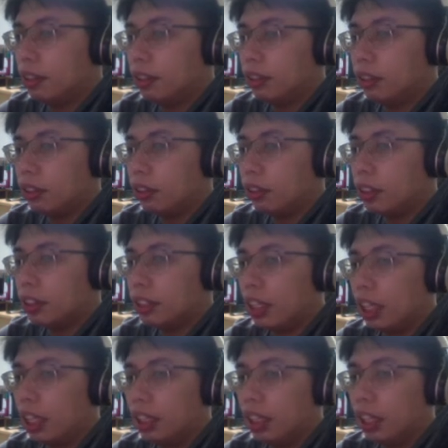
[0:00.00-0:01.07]
So it's
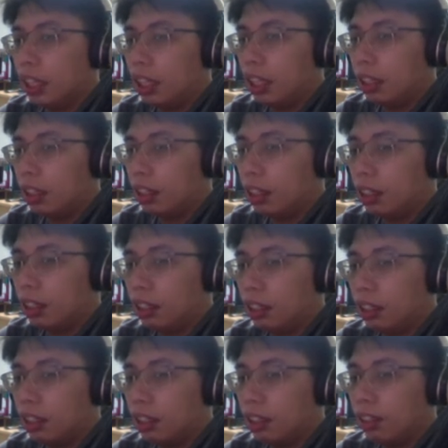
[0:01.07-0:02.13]
taking
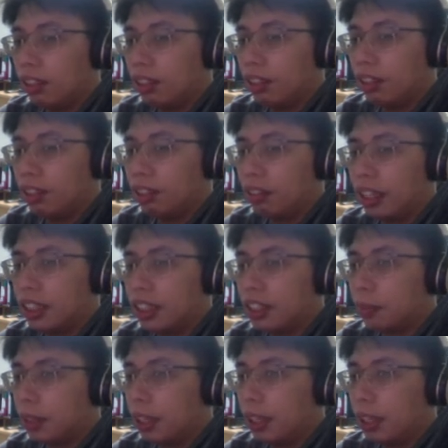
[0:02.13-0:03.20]
quite some
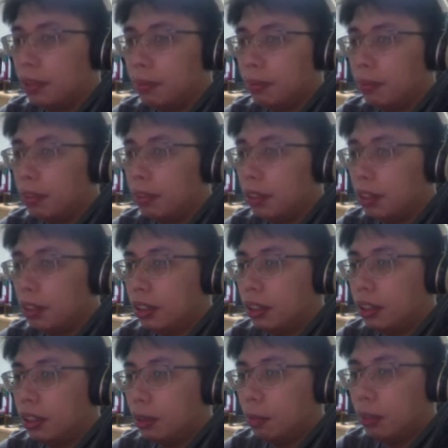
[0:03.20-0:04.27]
time.
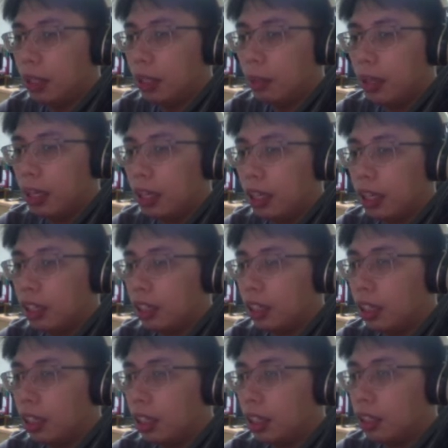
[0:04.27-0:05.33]
Maybe I
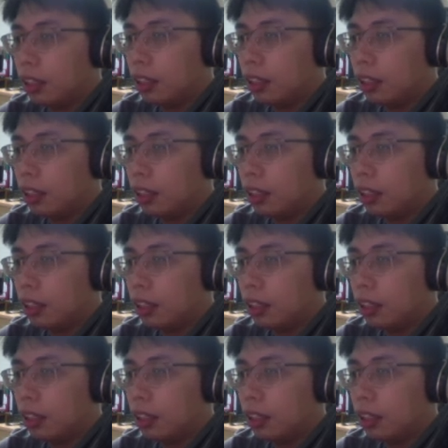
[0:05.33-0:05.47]
can